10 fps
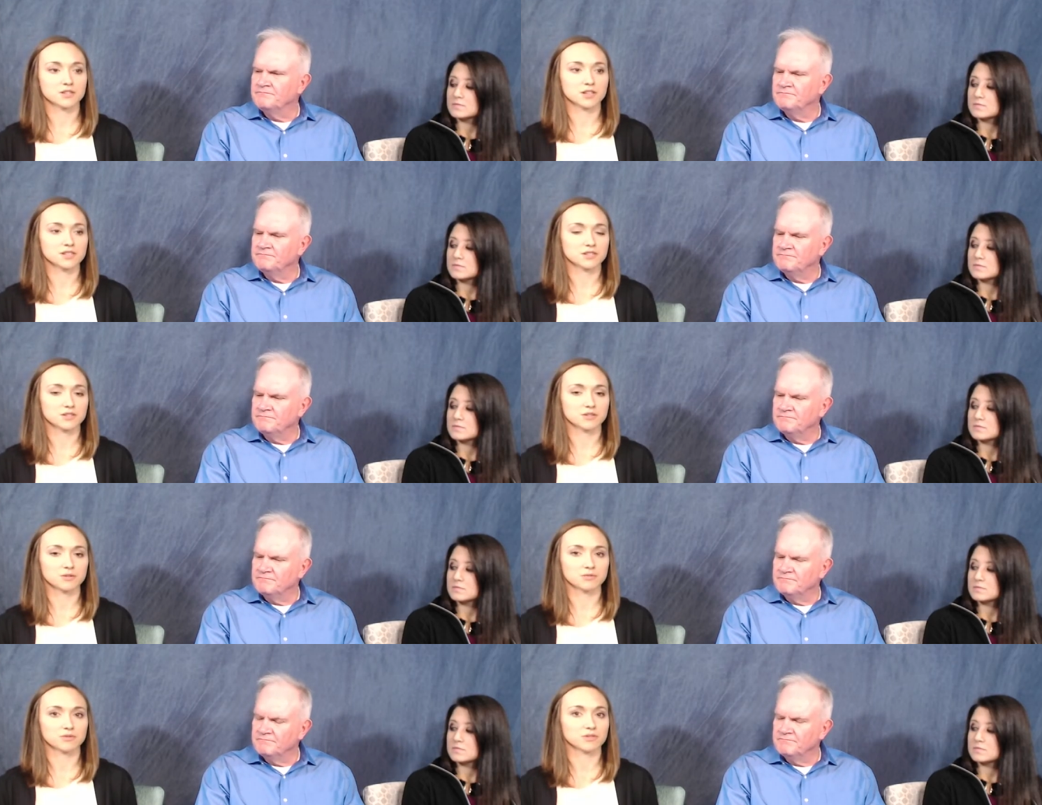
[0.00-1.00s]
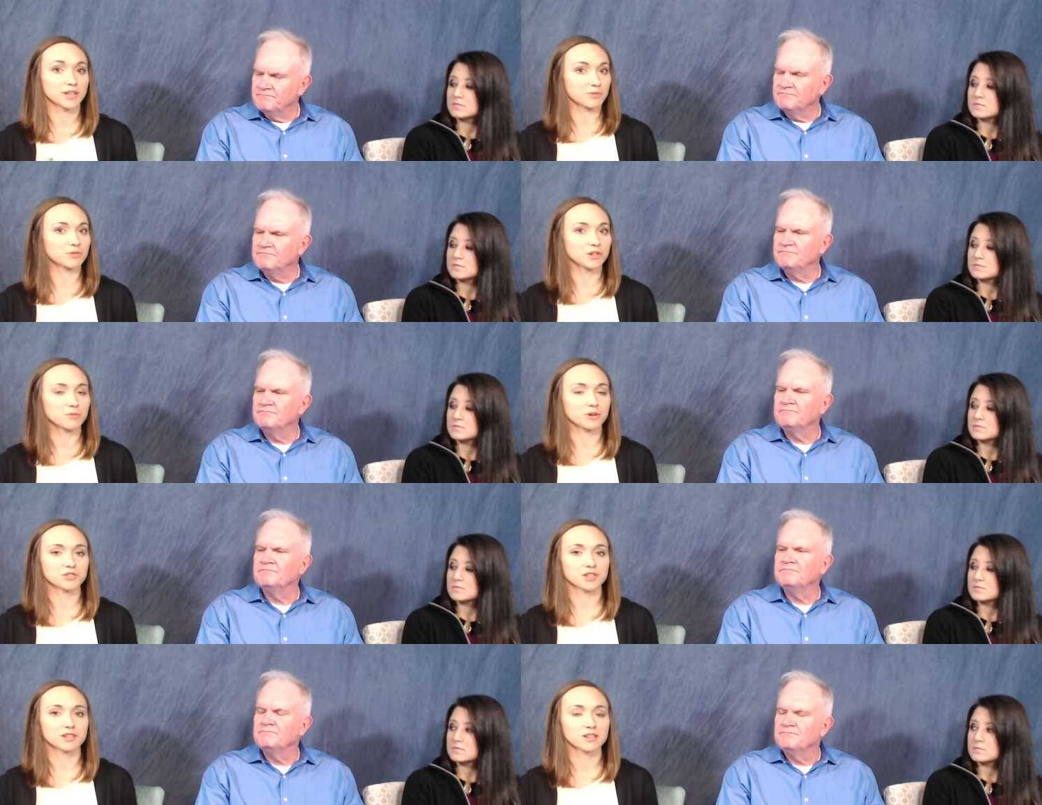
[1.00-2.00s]
Speaker 1: need to label the
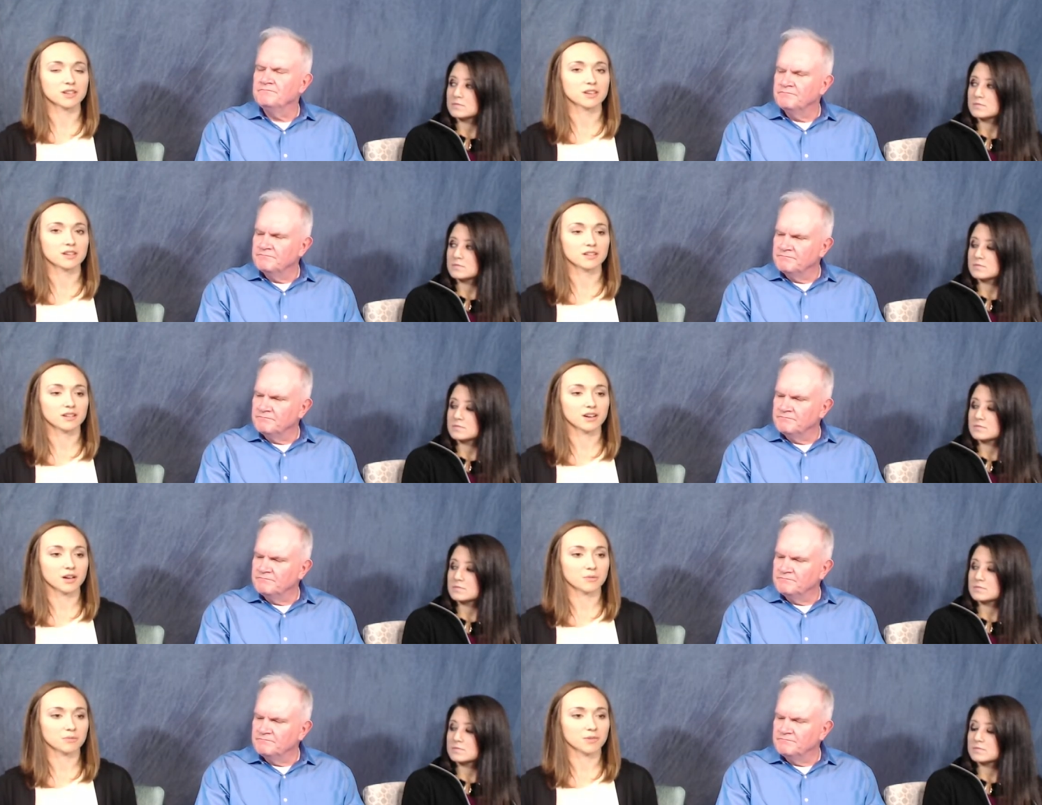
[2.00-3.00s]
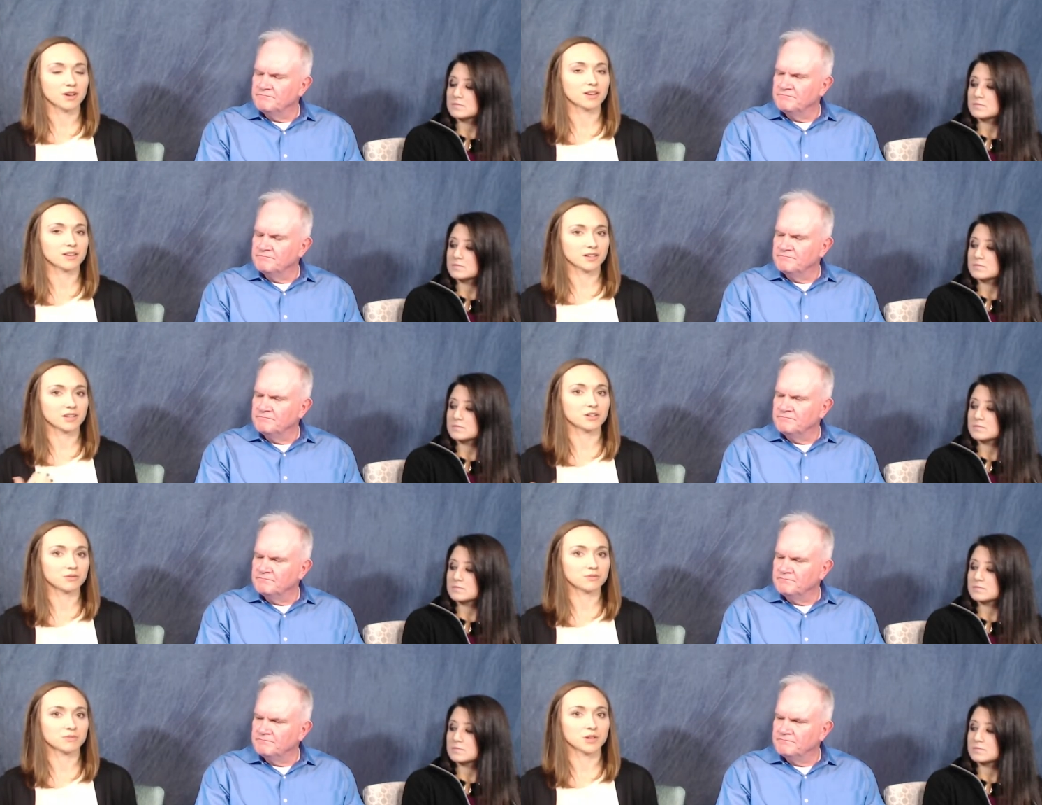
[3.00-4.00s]
emotion. Kind of, you know,
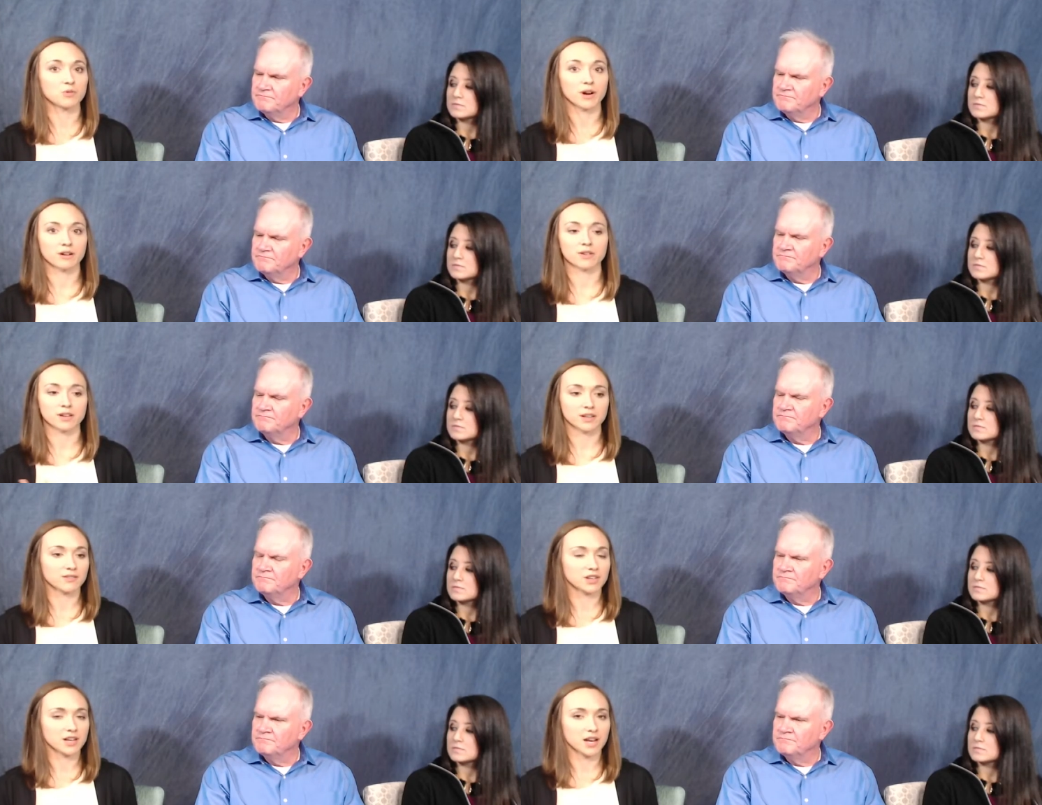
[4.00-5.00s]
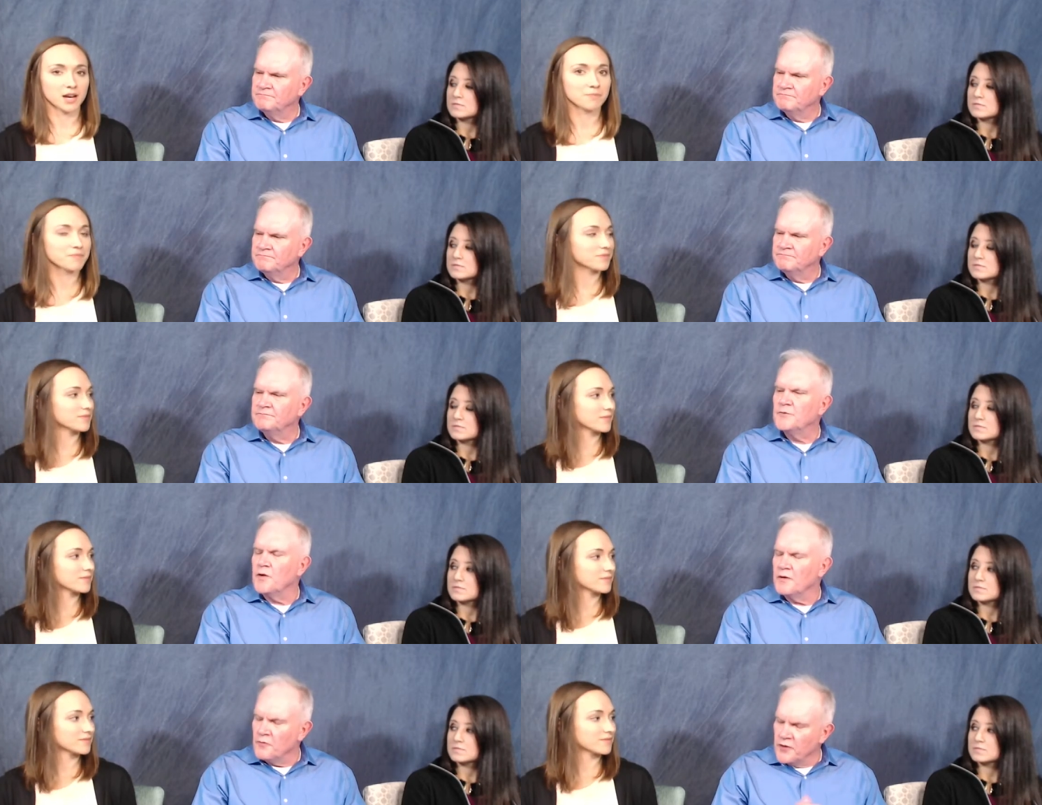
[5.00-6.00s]
be aware of it, give it a name.
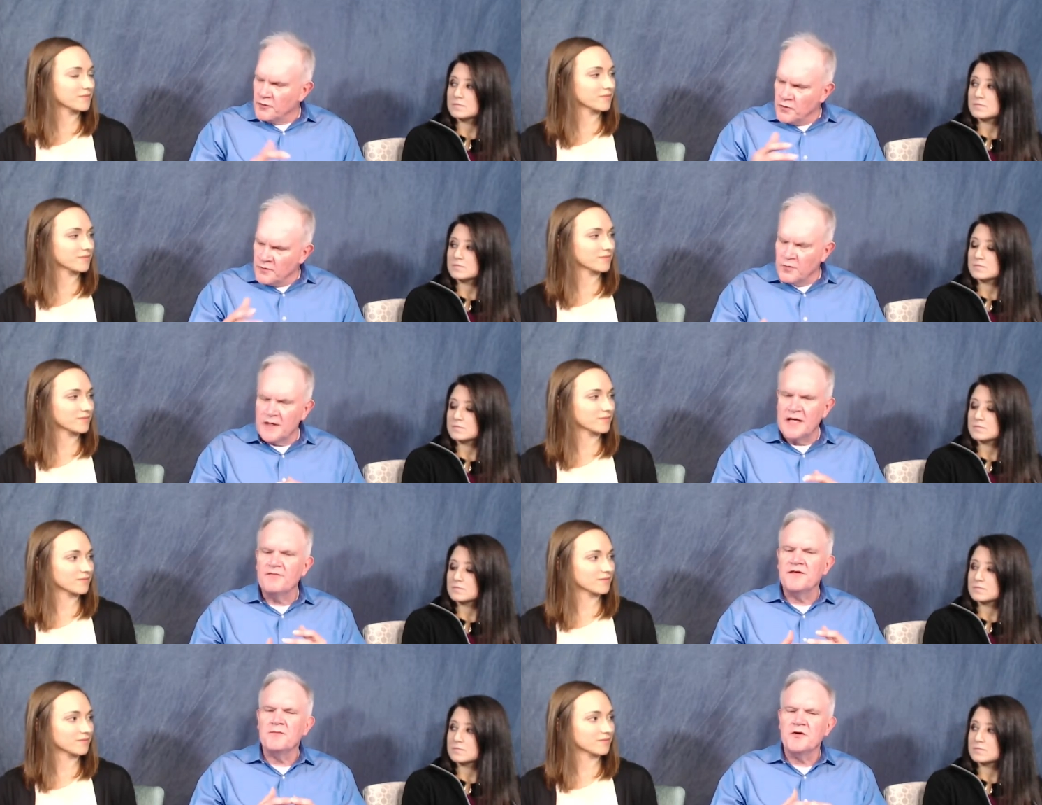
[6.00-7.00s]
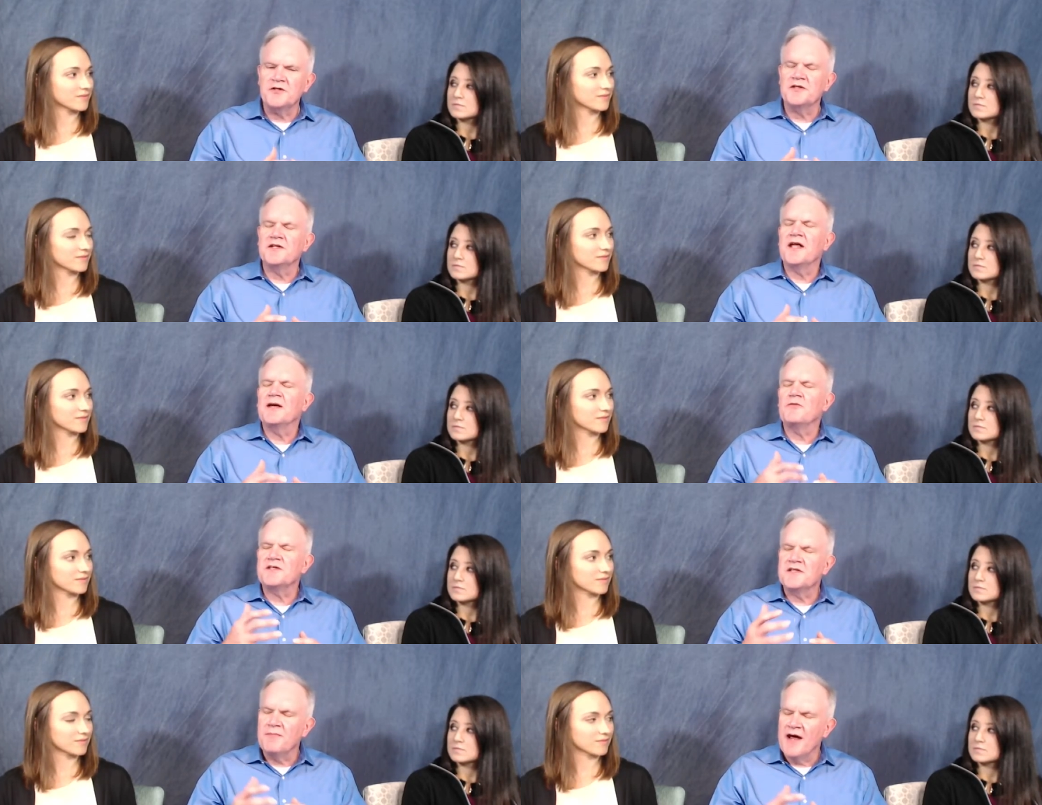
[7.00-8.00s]
Speaker 2: Where we give the emotion a name, we
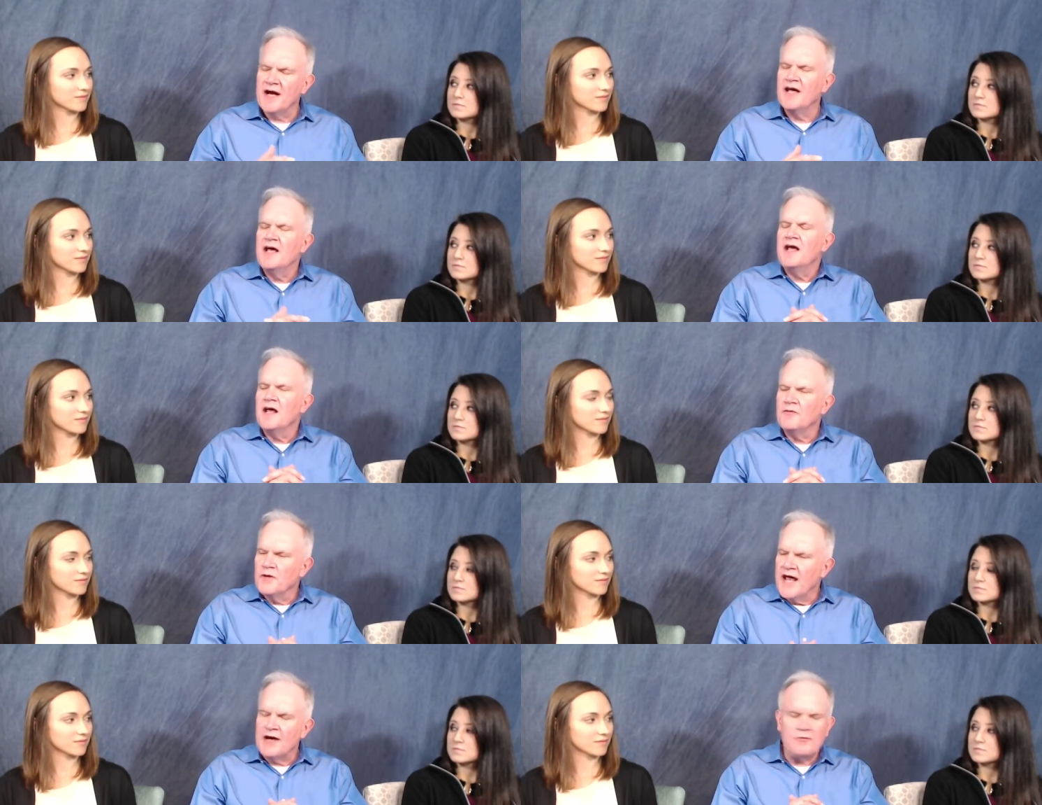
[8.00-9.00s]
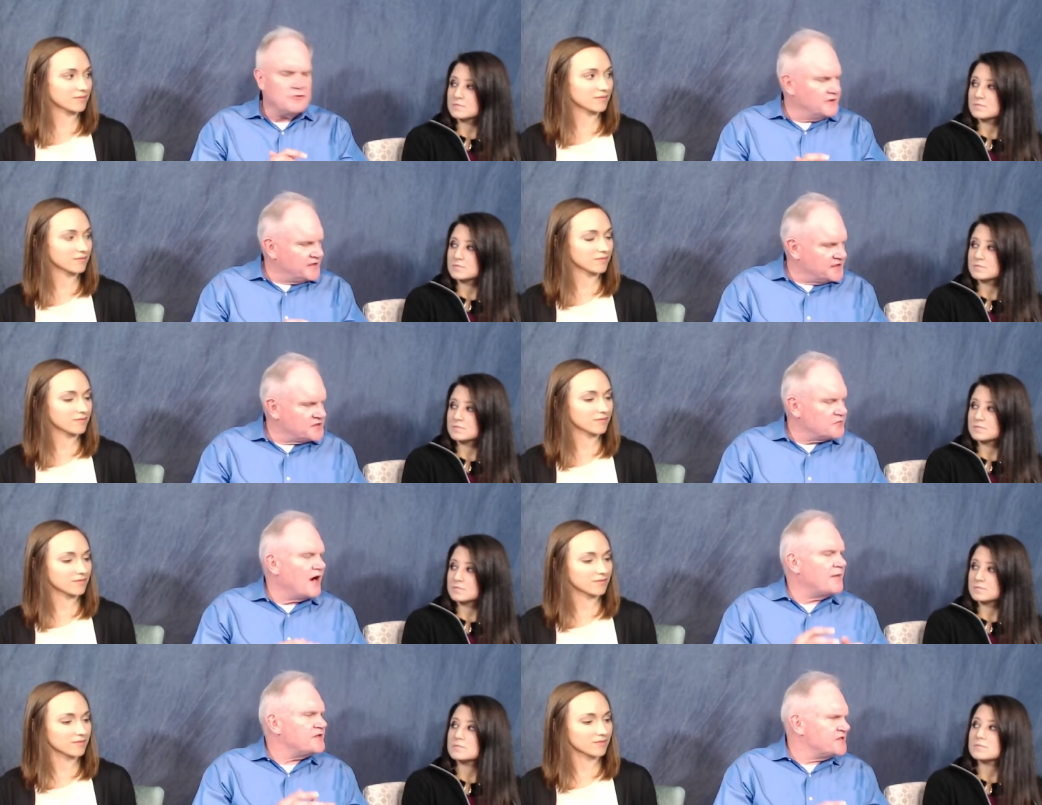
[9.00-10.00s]
sit back and we accurately
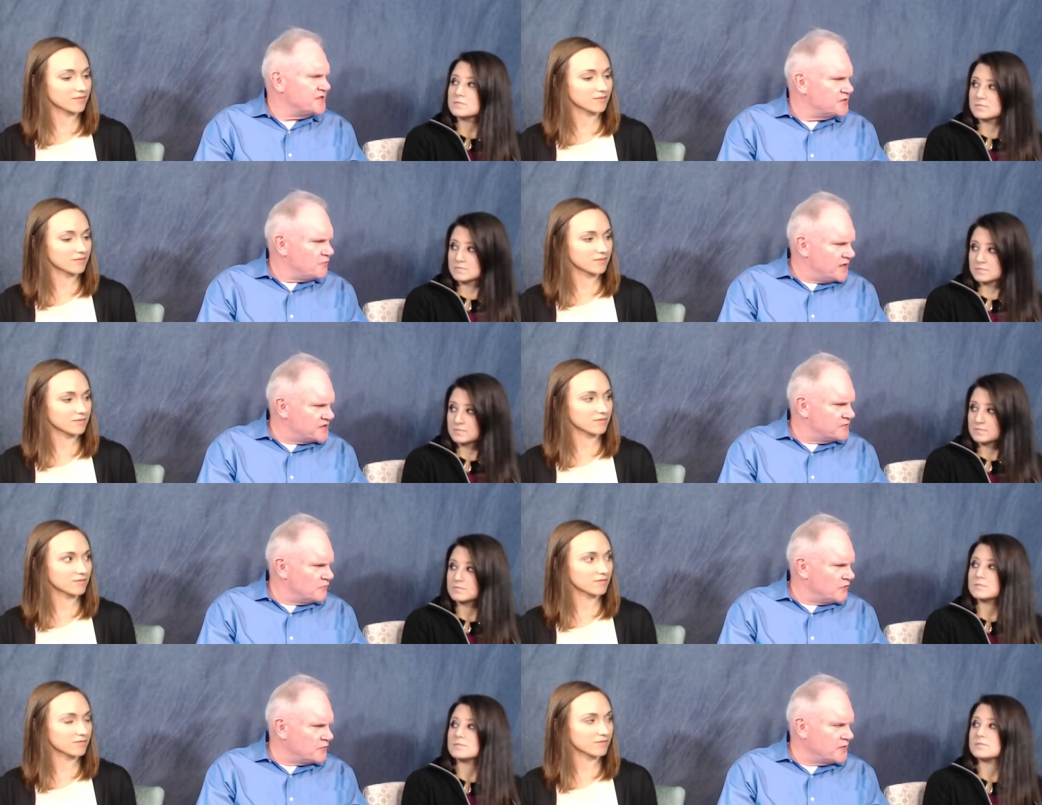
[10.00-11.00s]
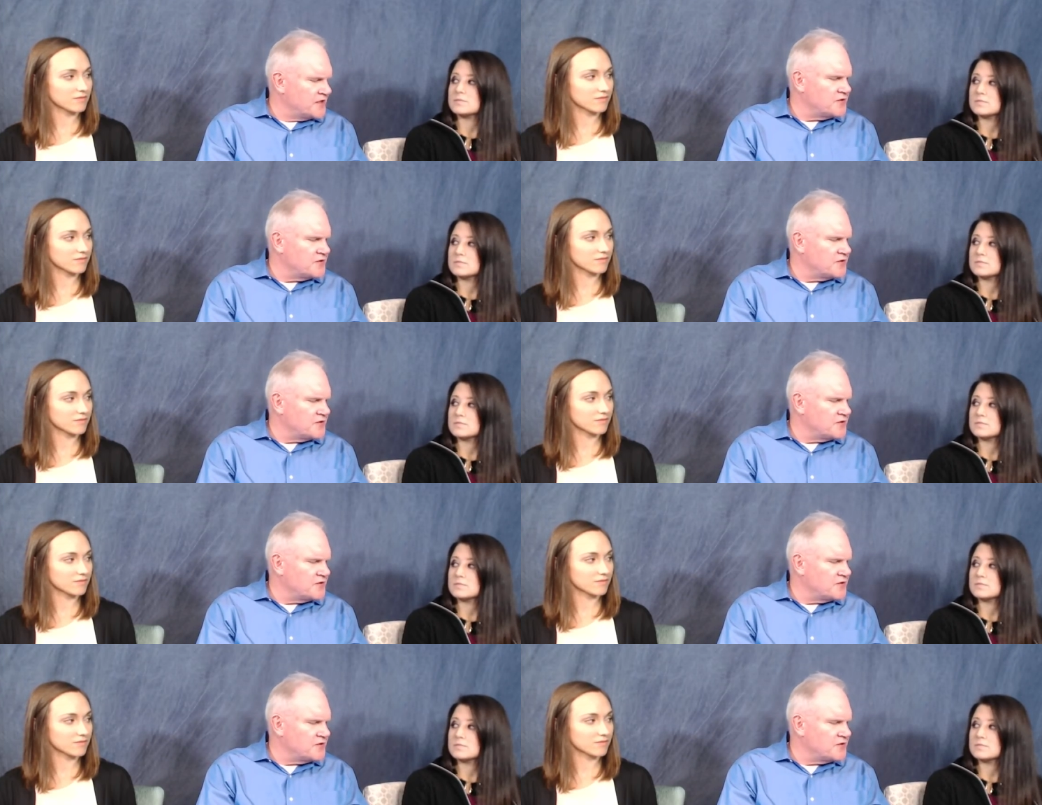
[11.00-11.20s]
describe the situation we're in,